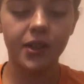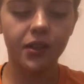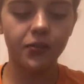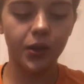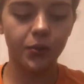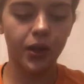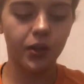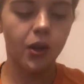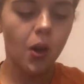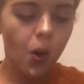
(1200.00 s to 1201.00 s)
love Wet n Wild.
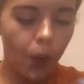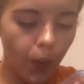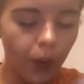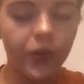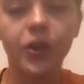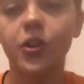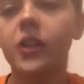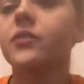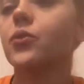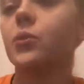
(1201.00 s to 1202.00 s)
They're a great
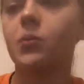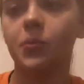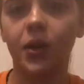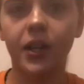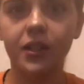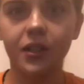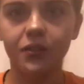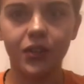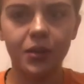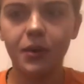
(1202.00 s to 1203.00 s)
affordable brand, and if
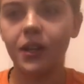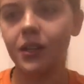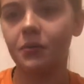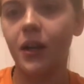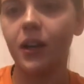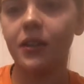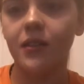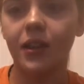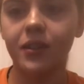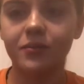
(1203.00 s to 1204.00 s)
anybody can buy it,
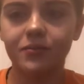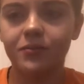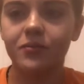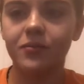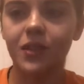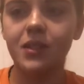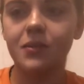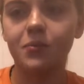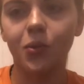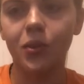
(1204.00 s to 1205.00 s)
like, that's
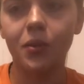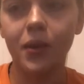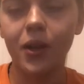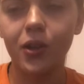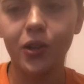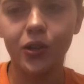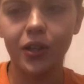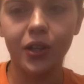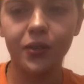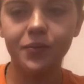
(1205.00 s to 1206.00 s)
more the merrier, you
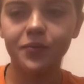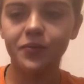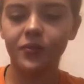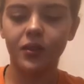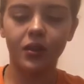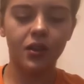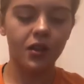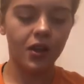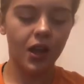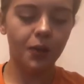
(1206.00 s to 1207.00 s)
know?
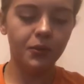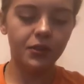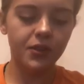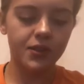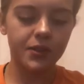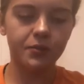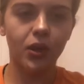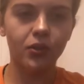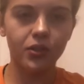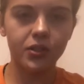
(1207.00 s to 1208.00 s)
I'm going to do the
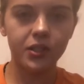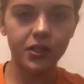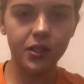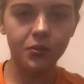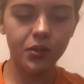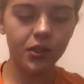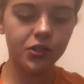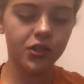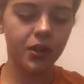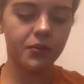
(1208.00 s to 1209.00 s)
smaller detail brush,
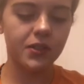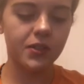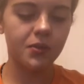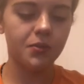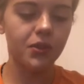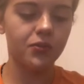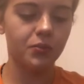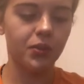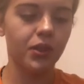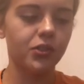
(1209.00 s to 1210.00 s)
and this is one we use for
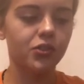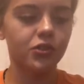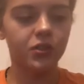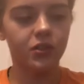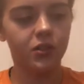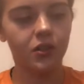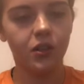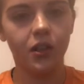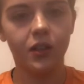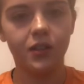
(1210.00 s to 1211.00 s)
blush.
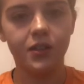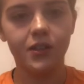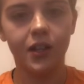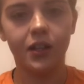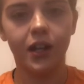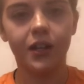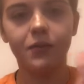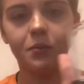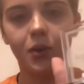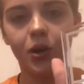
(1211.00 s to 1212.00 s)
In this side, I even
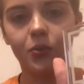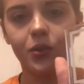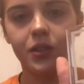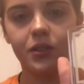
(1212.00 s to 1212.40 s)
bought one.